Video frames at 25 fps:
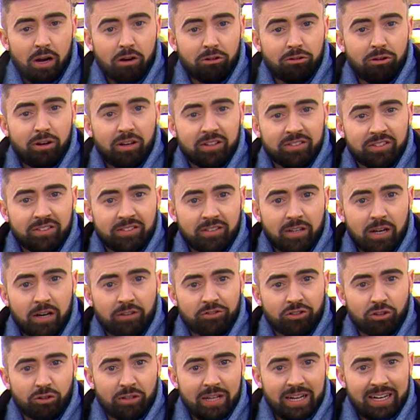Across this
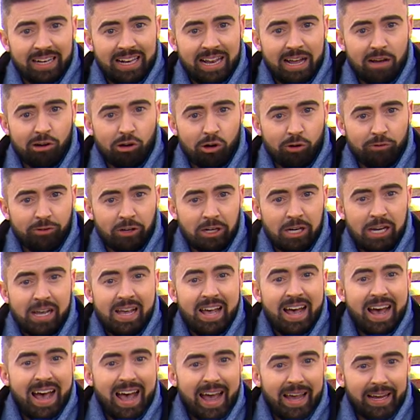afternoon, that cloud cover
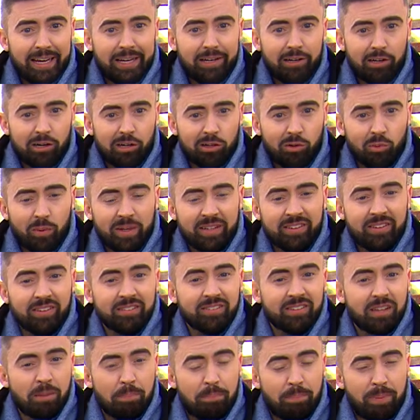hanging on with
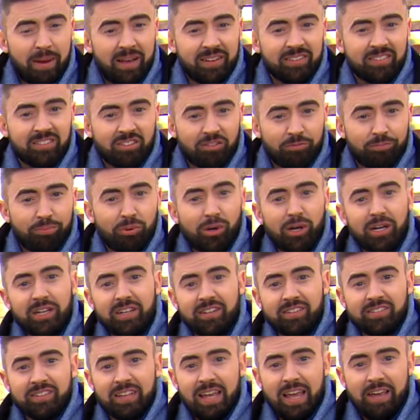us, the best of
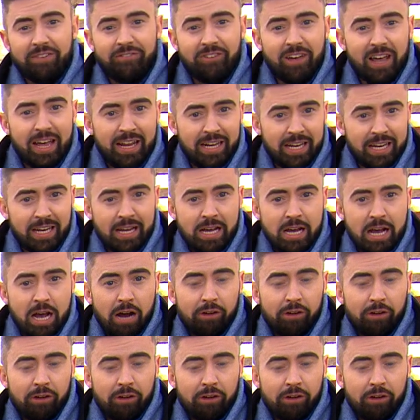brightness, if any,